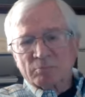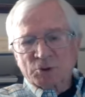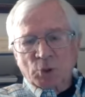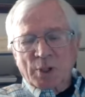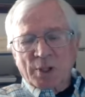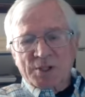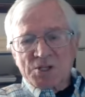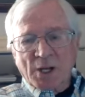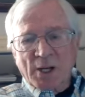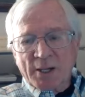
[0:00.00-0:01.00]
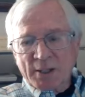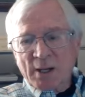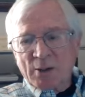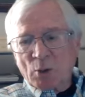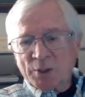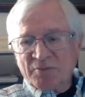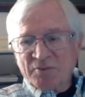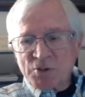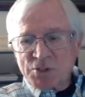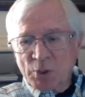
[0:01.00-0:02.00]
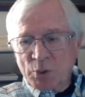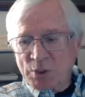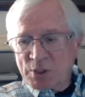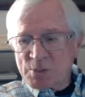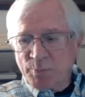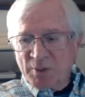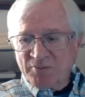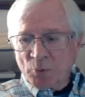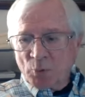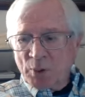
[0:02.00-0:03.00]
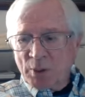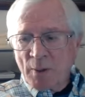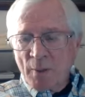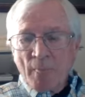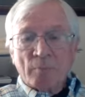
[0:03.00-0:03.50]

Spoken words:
sort of designed not only for students, but for